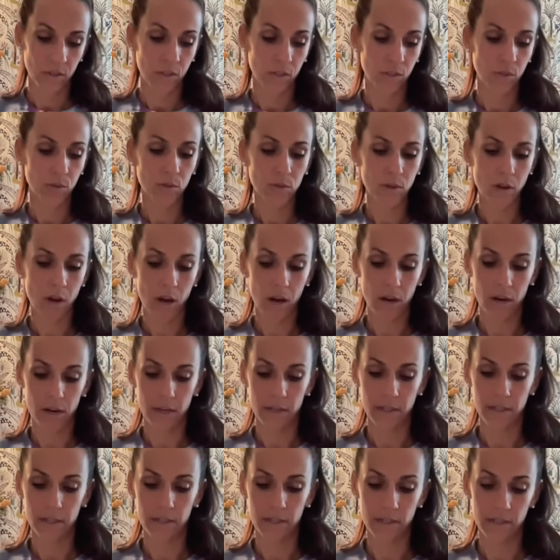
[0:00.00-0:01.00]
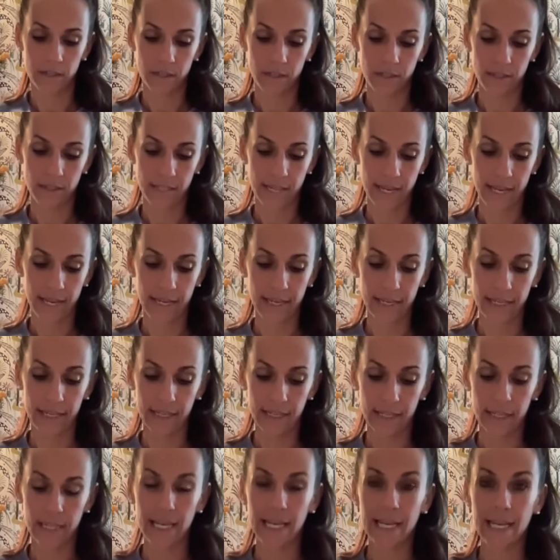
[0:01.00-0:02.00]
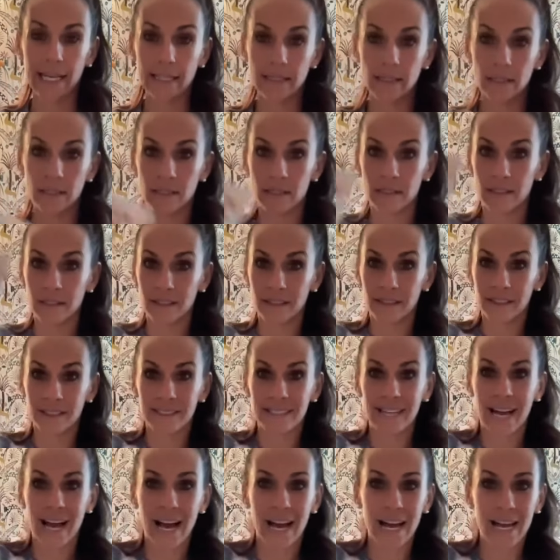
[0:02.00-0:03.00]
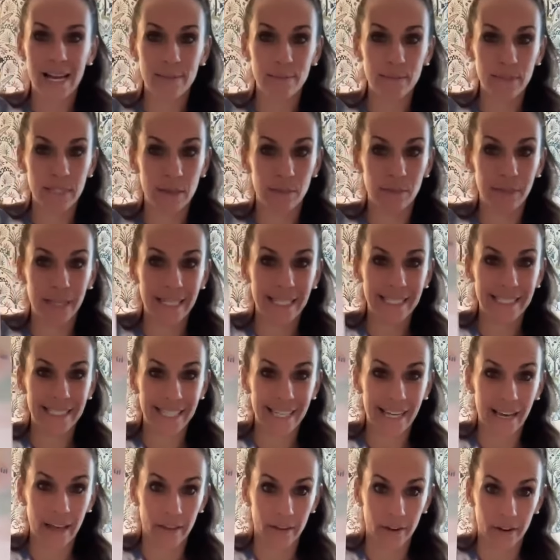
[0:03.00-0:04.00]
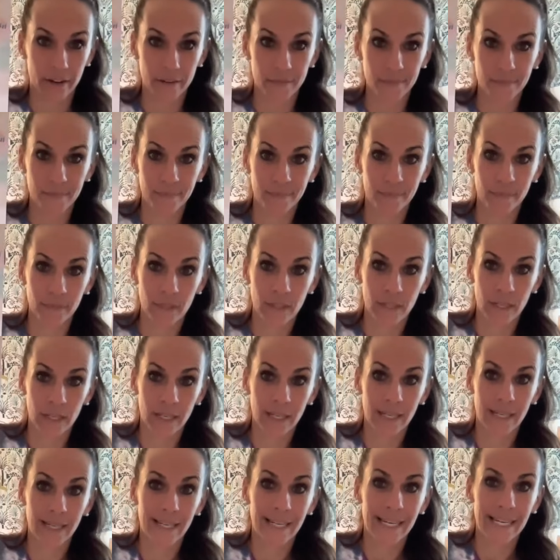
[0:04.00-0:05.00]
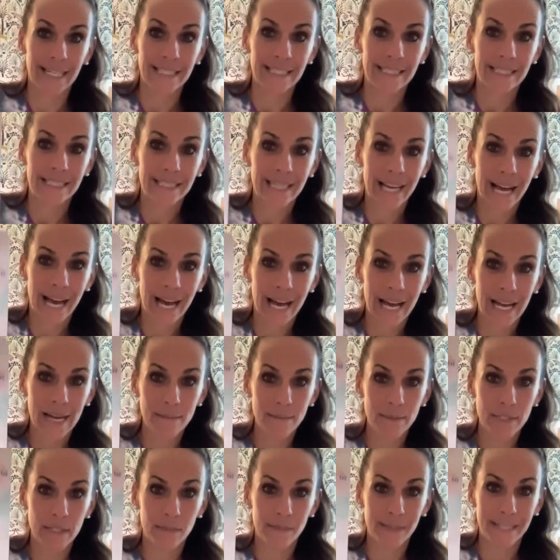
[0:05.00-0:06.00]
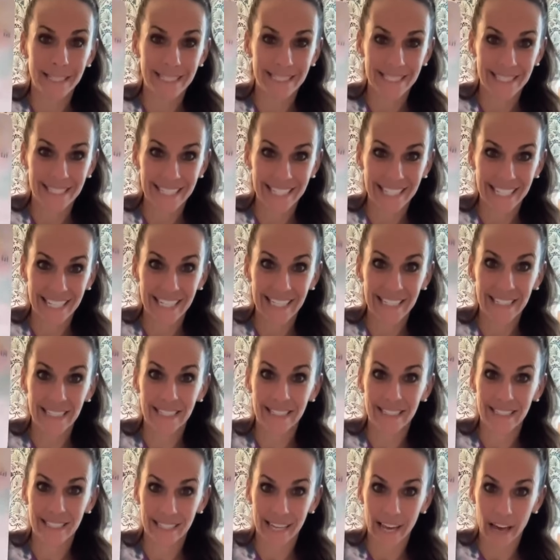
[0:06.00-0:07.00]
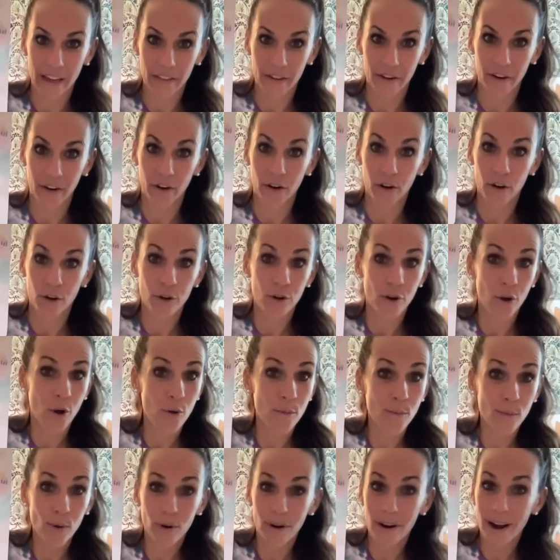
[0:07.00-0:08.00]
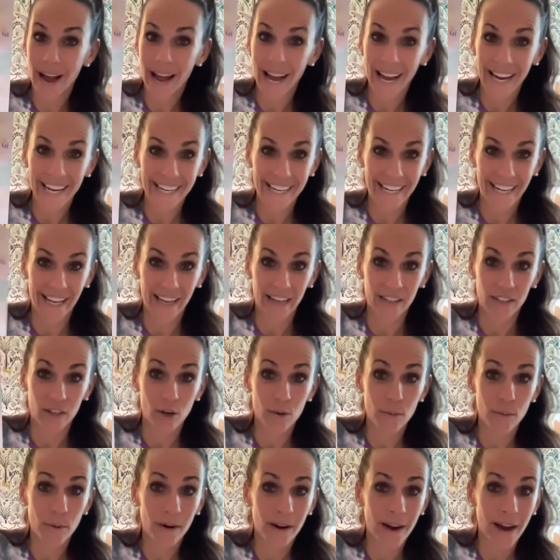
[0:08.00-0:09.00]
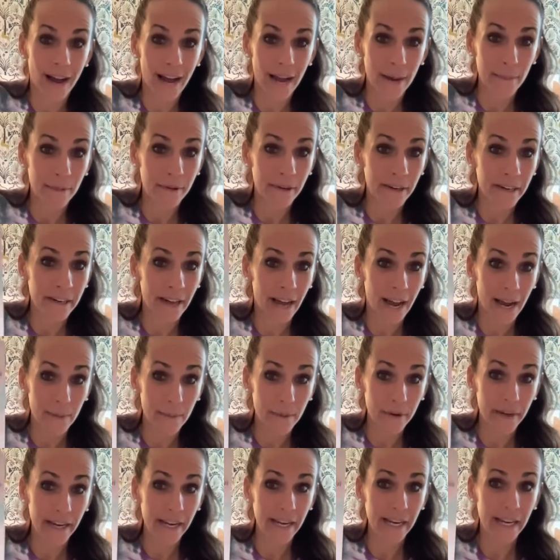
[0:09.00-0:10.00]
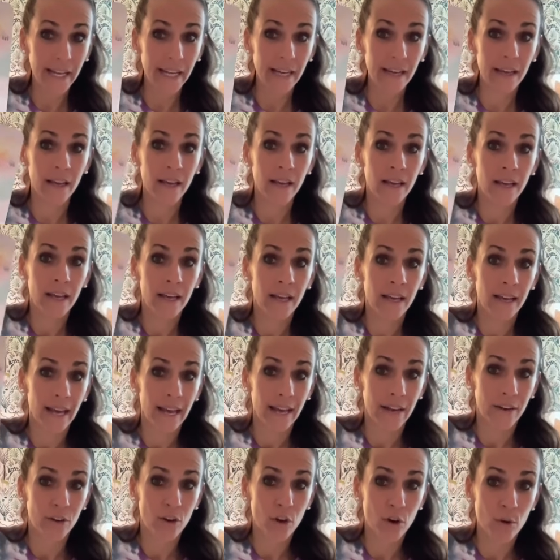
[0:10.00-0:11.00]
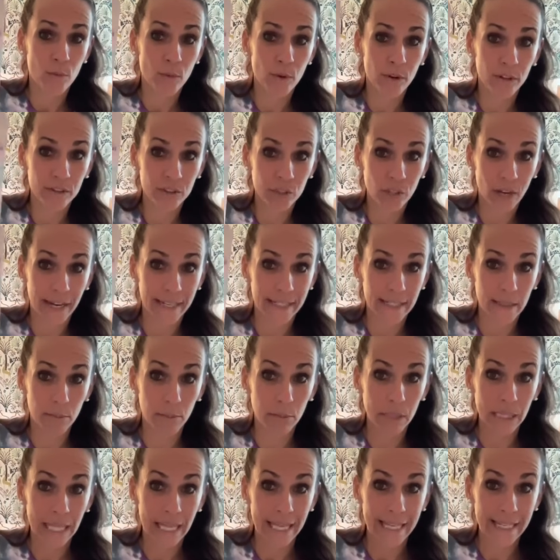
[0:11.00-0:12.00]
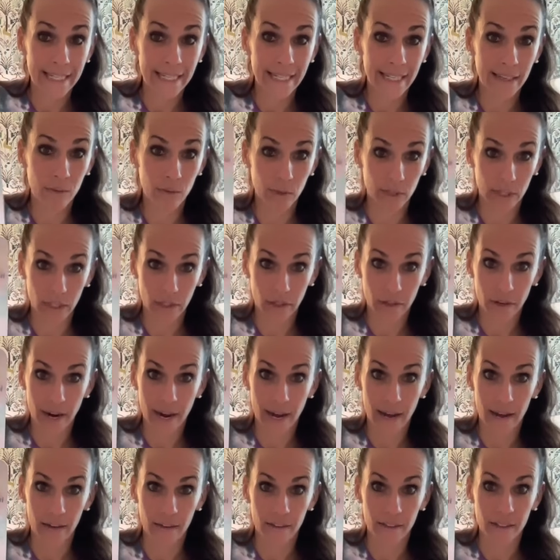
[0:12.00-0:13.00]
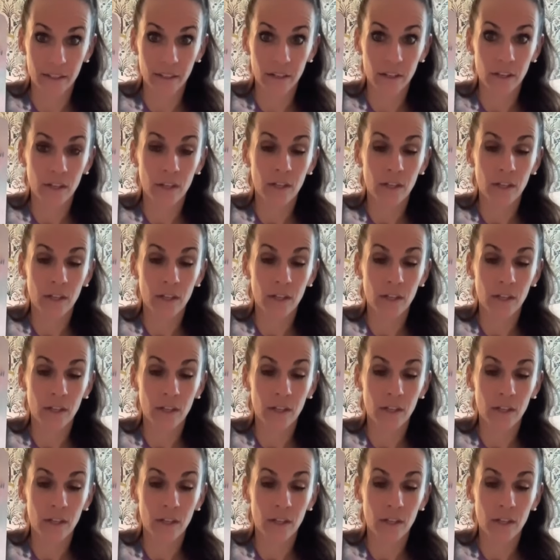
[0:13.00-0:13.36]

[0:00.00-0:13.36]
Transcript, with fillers: two cards saying it's time to be together. It's time to be seen together. No more hiding, no more hiber- hibernating, and no more trying to blend in with the crowd.